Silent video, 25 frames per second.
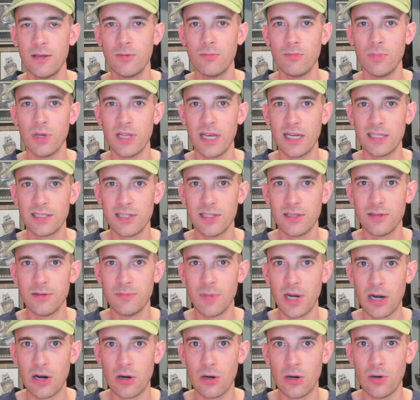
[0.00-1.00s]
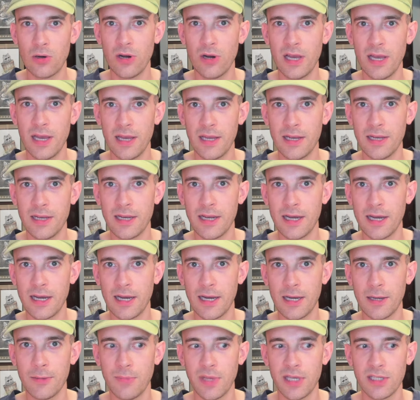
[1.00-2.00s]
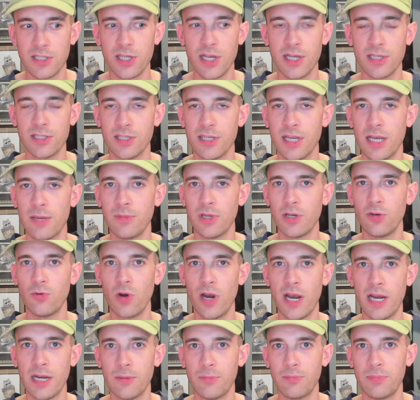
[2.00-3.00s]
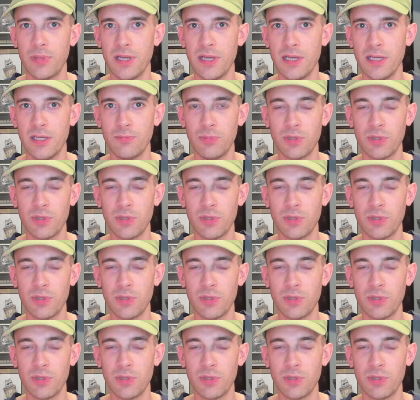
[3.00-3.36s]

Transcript: but that's in Merrill. And uh, they changed the name to Granite Peak,